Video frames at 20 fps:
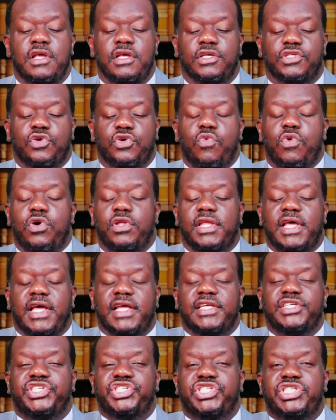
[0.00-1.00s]
So one
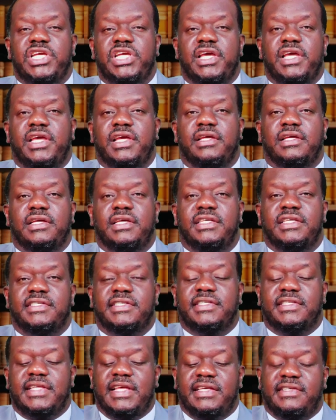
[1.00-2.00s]
can share his
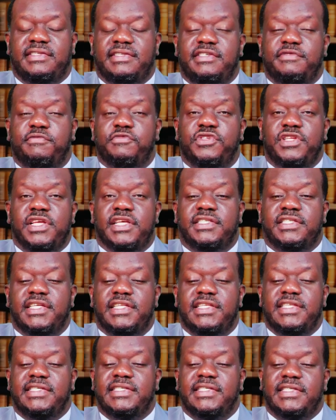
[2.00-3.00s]
testimony and say,
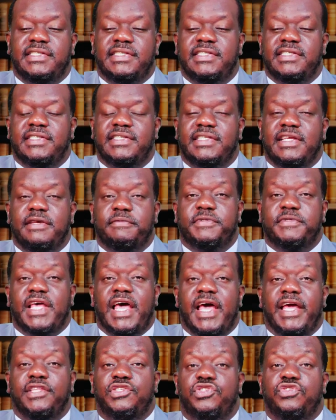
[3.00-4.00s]
This is the steps
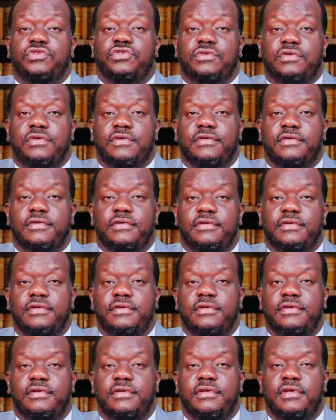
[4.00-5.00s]
I took,
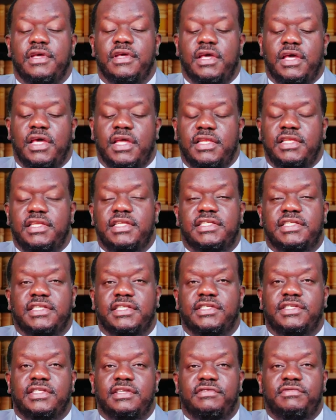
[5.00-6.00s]
and this
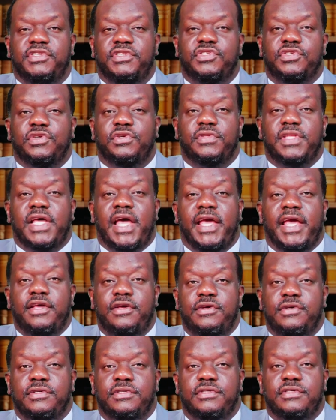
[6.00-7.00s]
is the result I
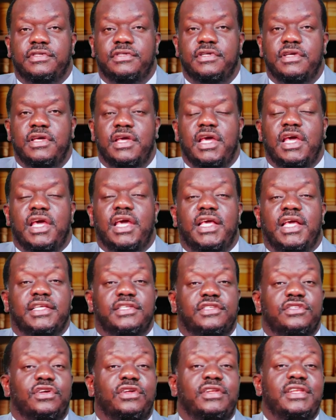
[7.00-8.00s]
got.
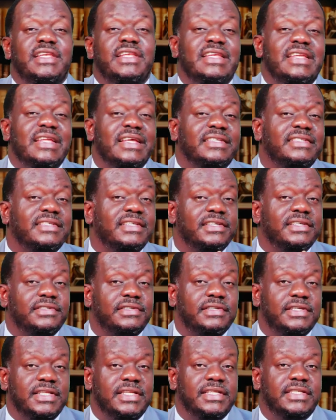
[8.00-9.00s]
He's not
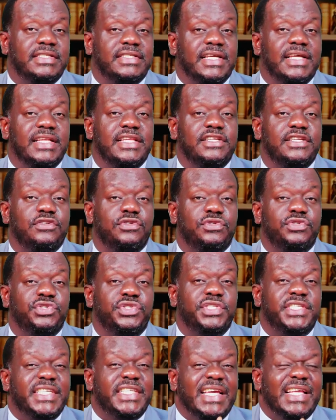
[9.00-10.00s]
necessarily telling you to
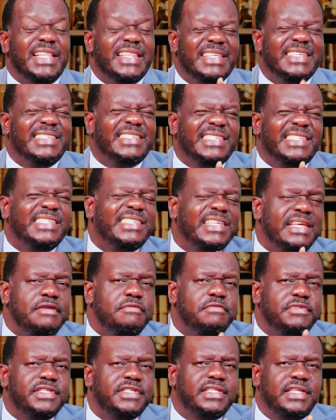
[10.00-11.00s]
take the
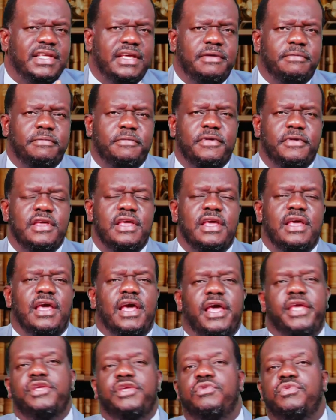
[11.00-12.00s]
same step
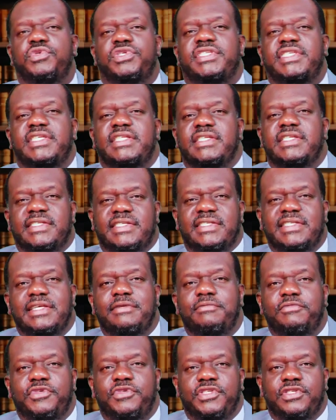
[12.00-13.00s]
and you will see the
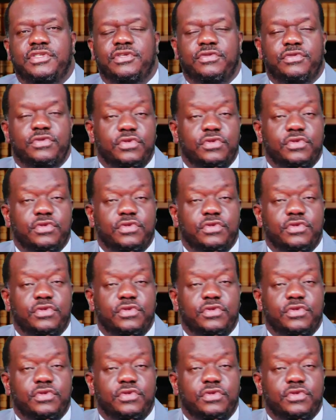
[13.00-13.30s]
same result.